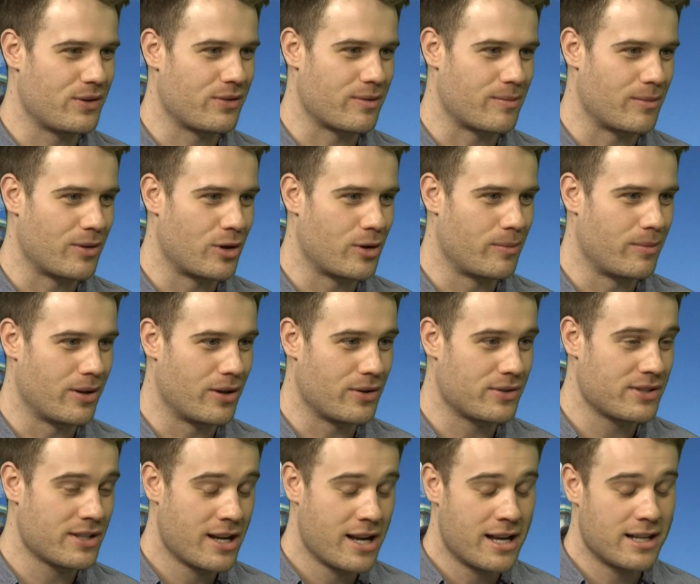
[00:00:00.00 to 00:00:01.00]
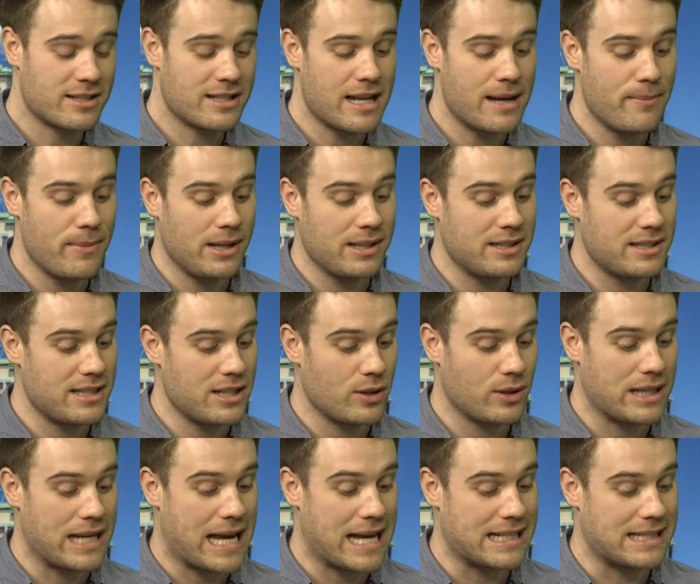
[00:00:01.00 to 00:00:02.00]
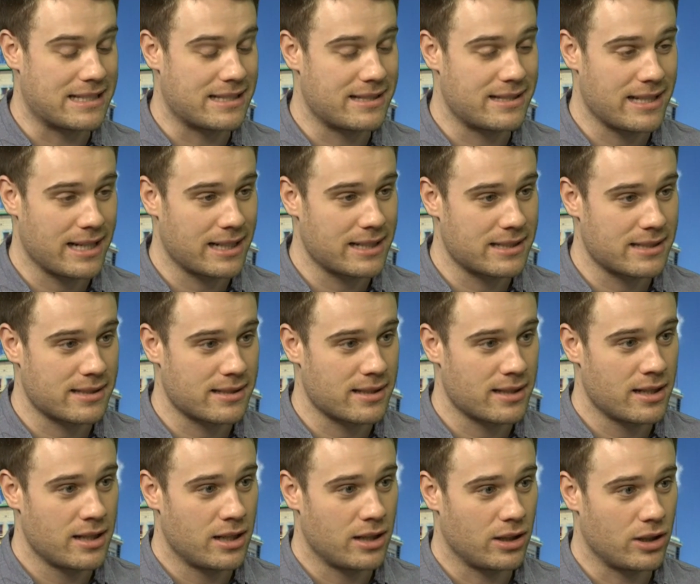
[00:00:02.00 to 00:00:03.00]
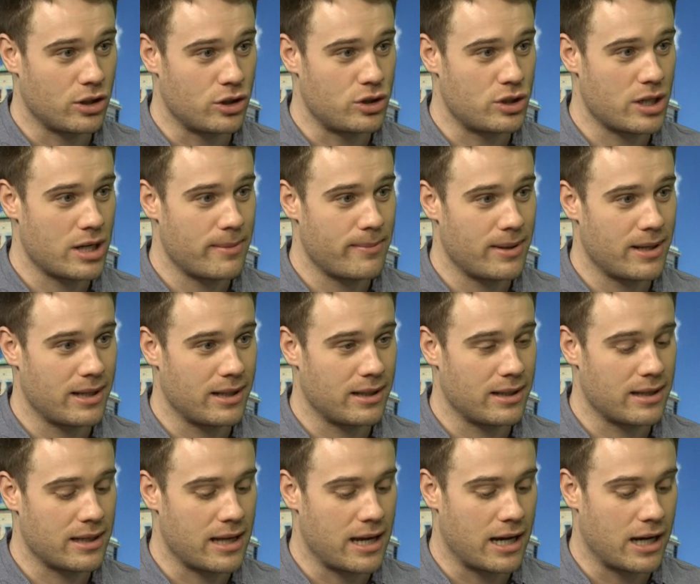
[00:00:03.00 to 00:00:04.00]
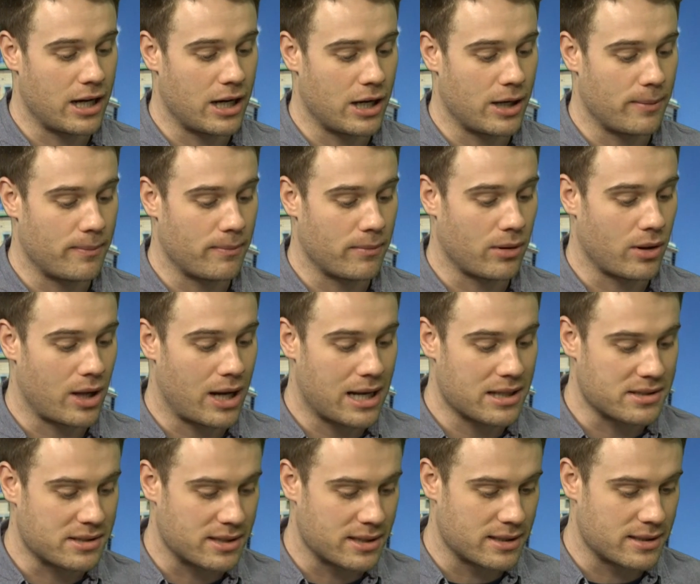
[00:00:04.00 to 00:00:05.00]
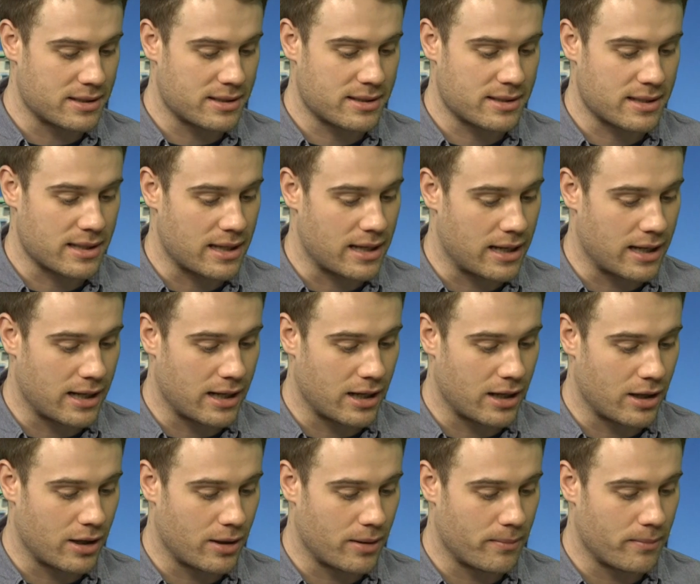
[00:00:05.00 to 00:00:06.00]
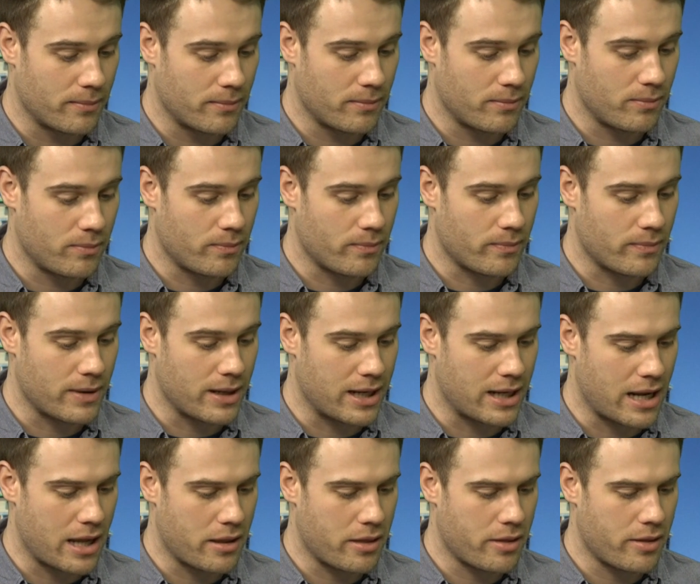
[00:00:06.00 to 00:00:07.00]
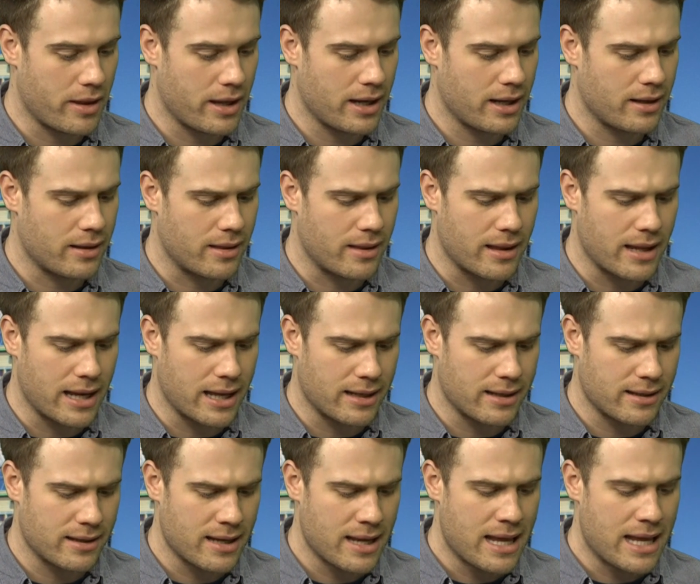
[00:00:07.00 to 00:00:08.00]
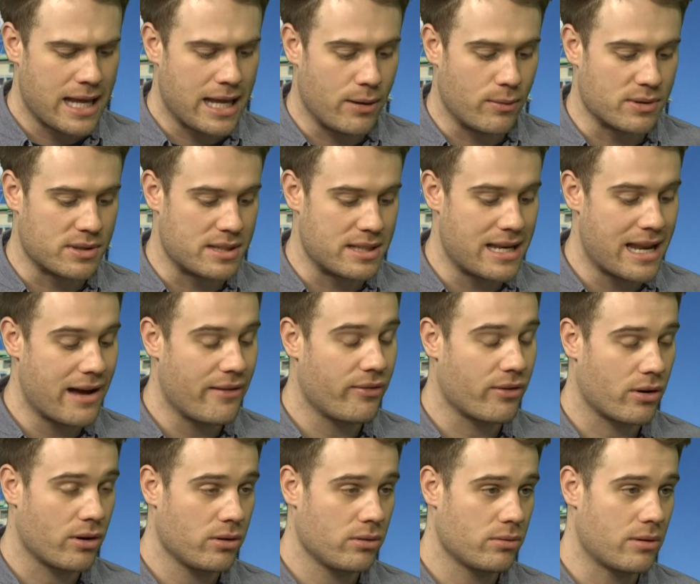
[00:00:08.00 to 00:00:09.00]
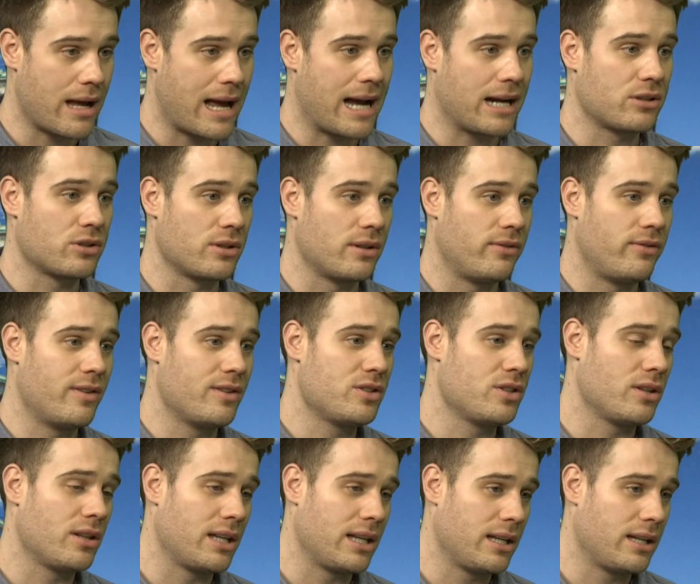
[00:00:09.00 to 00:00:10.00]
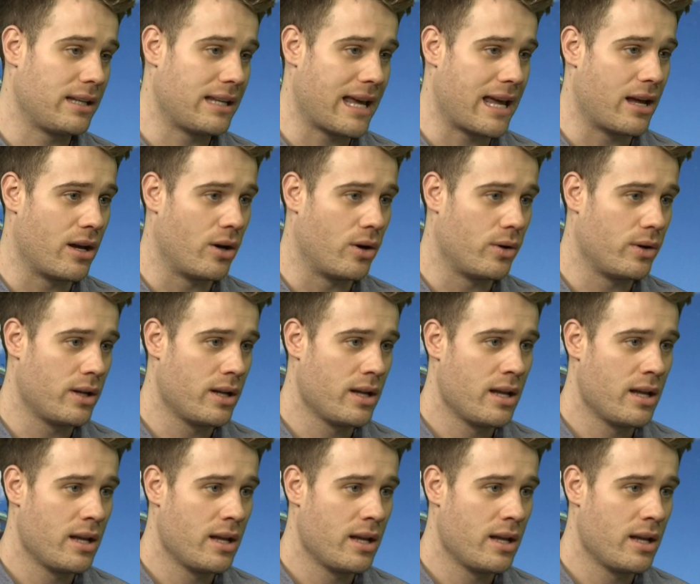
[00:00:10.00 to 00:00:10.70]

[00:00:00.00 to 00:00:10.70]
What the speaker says: from low blows, so that means he only had 6 legitimate losses. And I think that he was never actually officially KO'd.